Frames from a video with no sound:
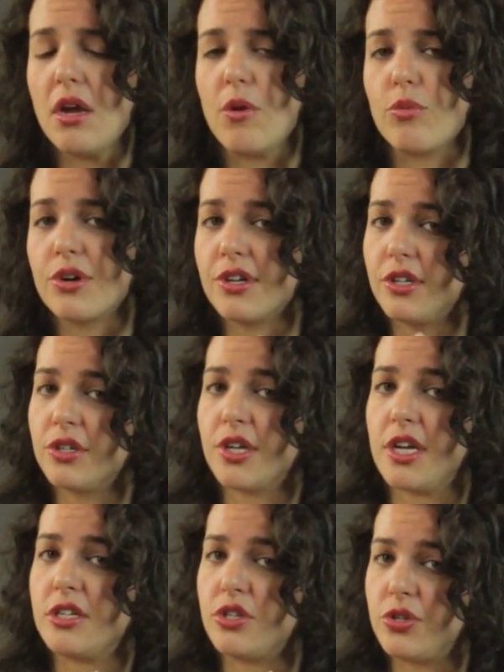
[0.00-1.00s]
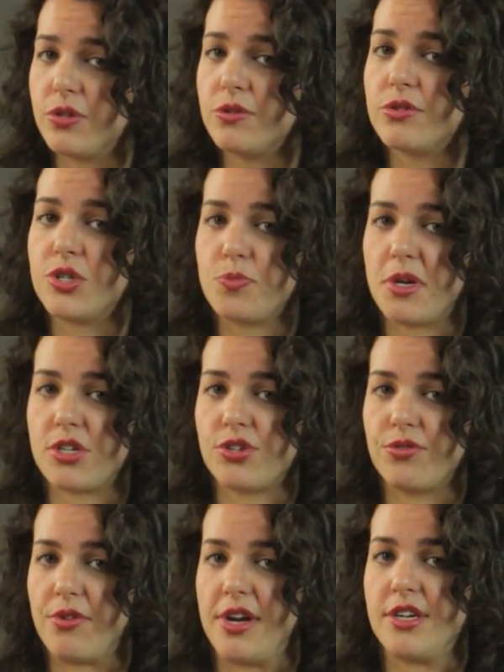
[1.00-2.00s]
And we're going to look at two
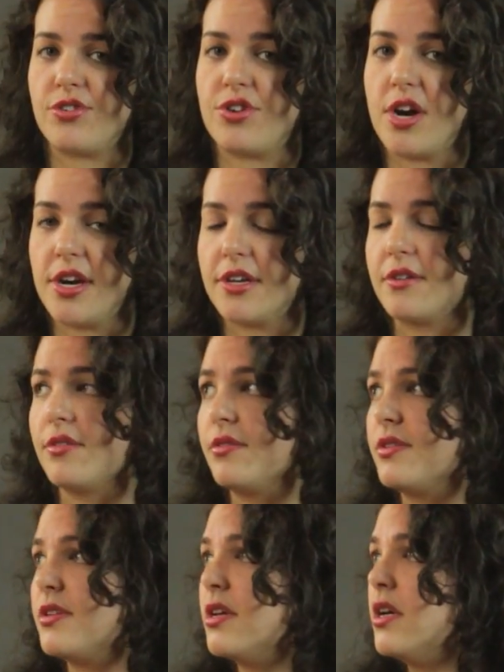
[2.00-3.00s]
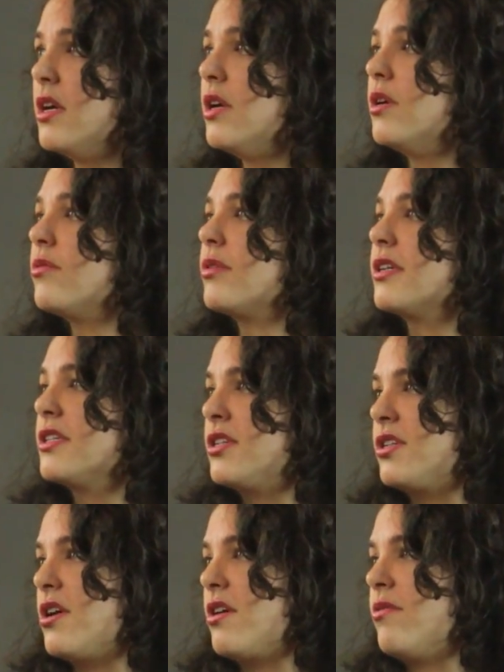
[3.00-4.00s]
special right triangles. We're going to
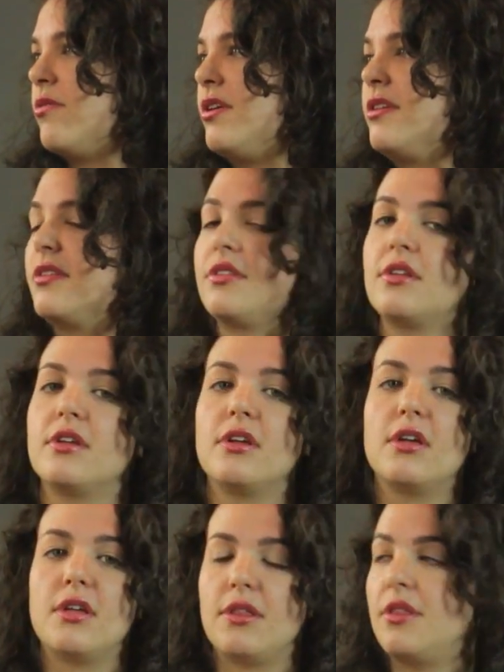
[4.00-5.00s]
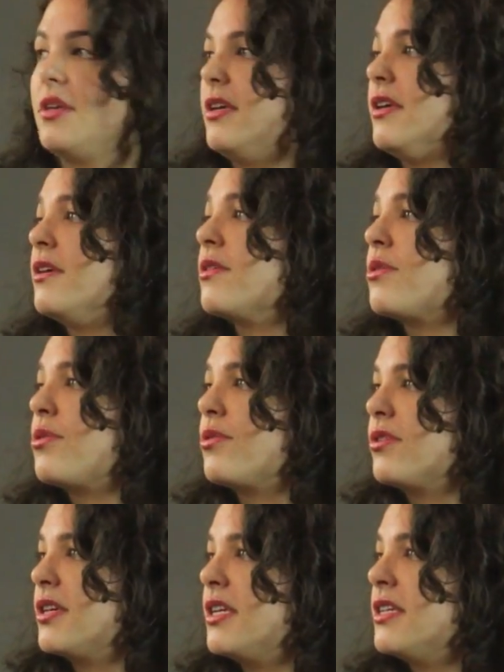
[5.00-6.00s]
start with the
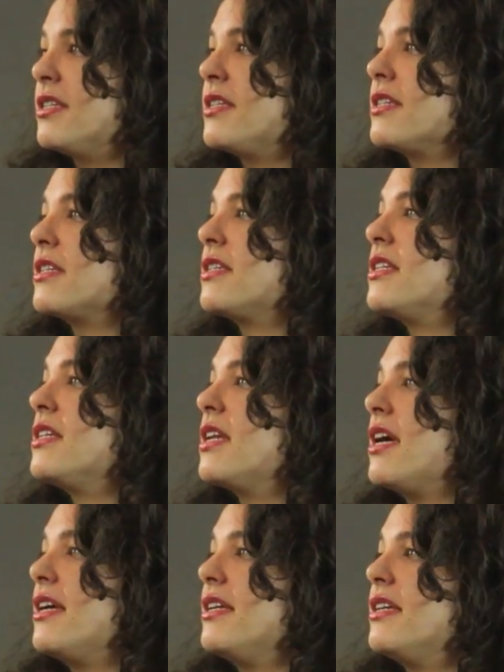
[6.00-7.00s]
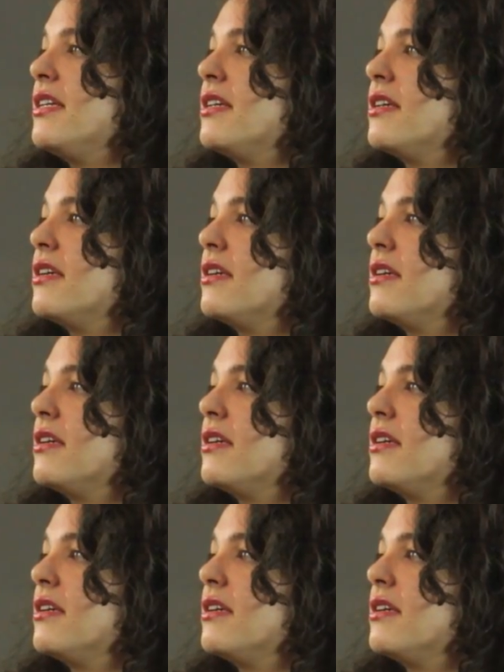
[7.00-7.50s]
30, 60, 90.